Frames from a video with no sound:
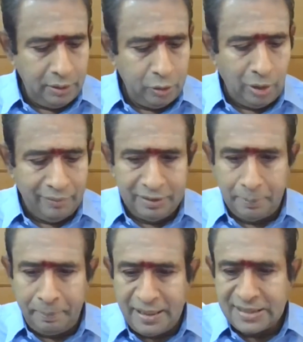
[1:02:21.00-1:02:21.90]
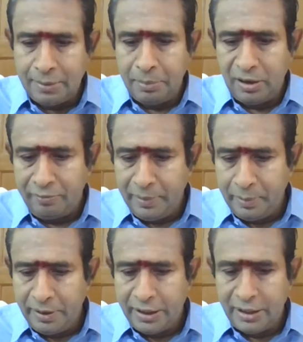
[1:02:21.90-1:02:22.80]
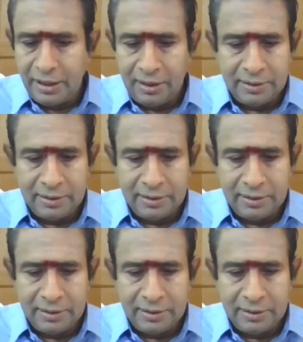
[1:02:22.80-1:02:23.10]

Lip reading: You have the page number of my material?